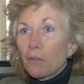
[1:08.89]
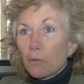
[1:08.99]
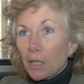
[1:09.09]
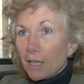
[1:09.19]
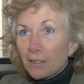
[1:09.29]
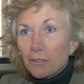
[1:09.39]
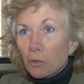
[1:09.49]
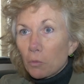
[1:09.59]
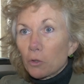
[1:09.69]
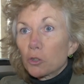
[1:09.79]
the reality of
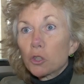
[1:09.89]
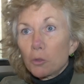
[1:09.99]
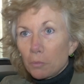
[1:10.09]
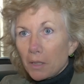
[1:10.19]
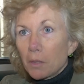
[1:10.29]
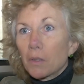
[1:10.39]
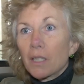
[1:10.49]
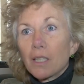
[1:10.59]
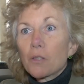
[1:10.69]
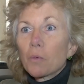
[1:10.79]
the world should be, but
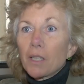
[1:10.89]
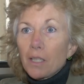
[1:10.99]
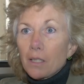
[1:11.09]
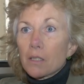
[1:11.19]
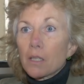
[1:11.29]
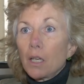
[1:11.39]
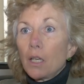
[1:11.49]
it is what it is.